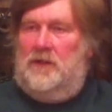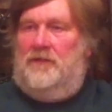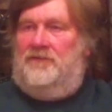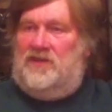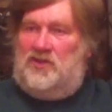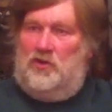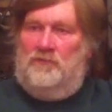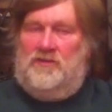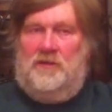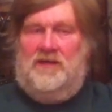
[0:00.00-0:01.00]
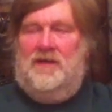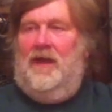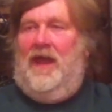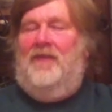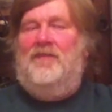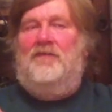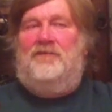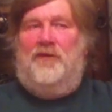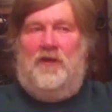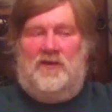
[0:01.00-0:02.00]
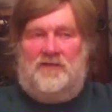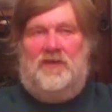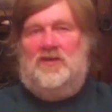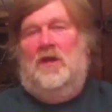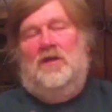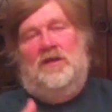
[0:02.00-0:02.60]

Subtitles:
the fish come to it. And the first fish,